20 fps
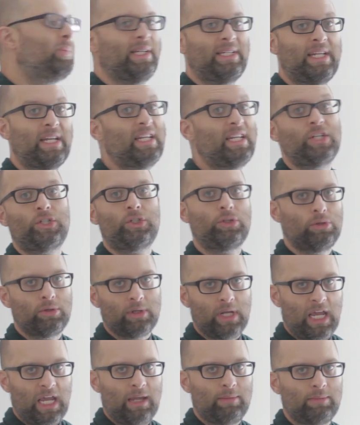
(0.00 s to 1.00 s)
played any
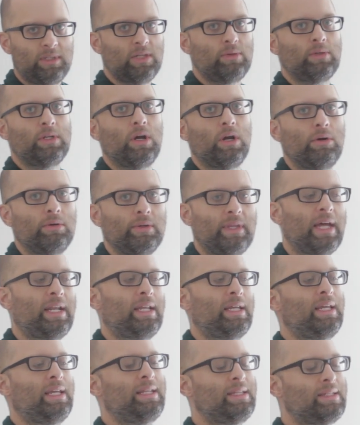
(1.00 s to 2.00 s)
shooter games, you know
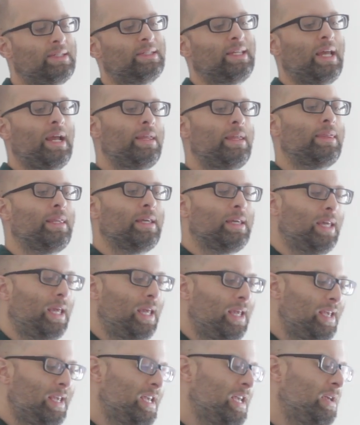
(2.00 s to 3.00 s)
that inside the
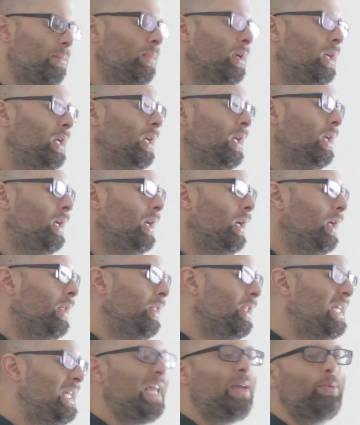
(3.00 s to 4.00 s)
game
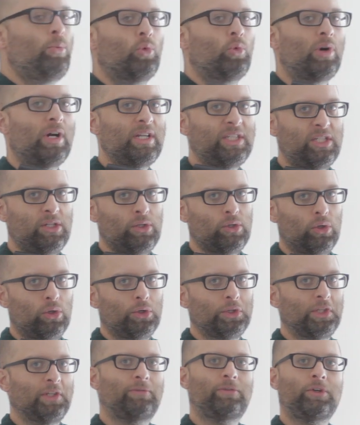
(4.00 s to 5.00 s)
wants you to
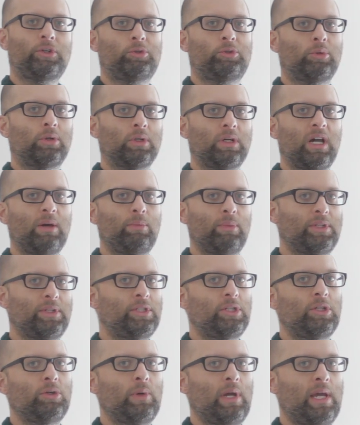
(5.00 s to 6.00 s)
hold the virtual gun with
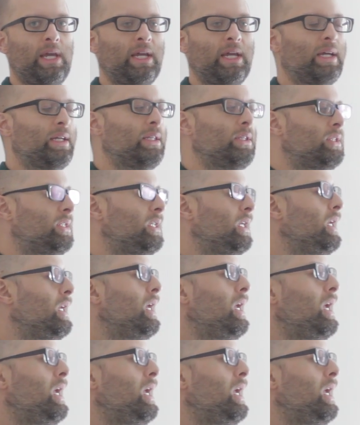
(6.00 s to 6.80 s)
2 hands,